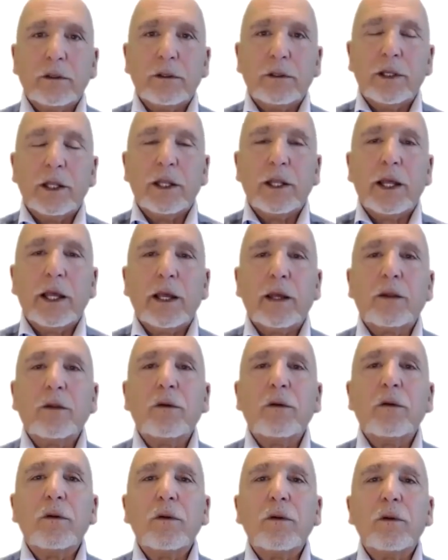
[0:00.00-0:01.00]
Let
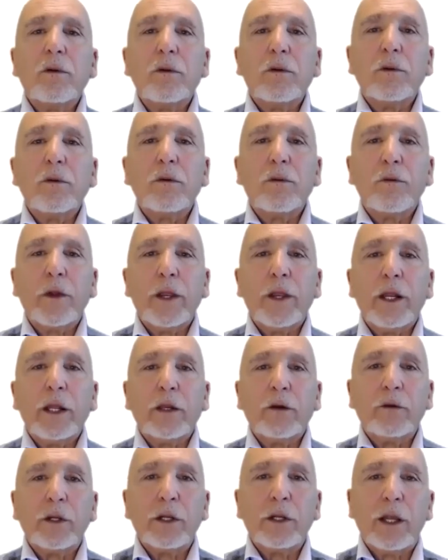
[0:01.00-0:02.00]
that feeling
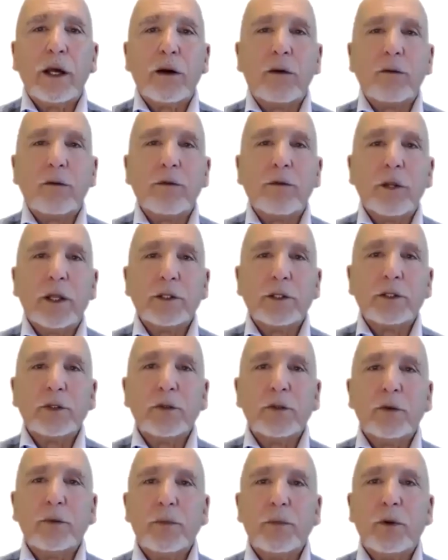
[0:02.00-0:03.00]
of love flood
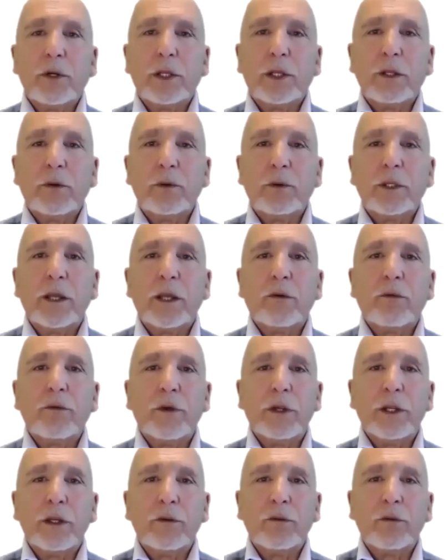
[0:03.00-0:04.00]
your body with that
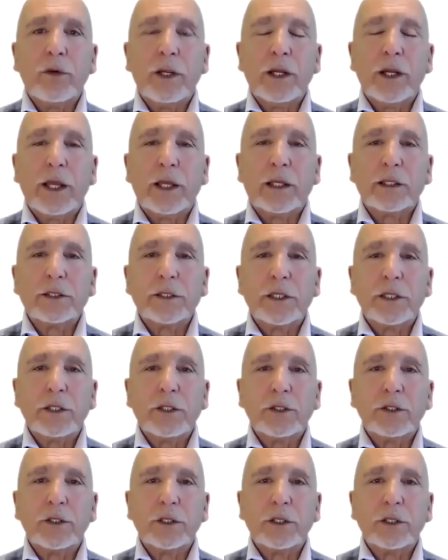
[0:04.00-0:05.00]
feeling of
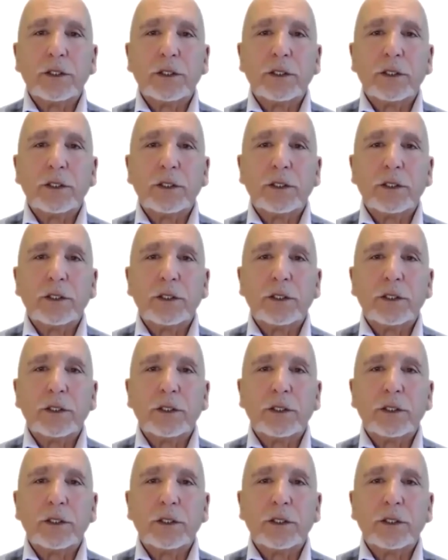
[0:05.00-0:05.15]
relaxation.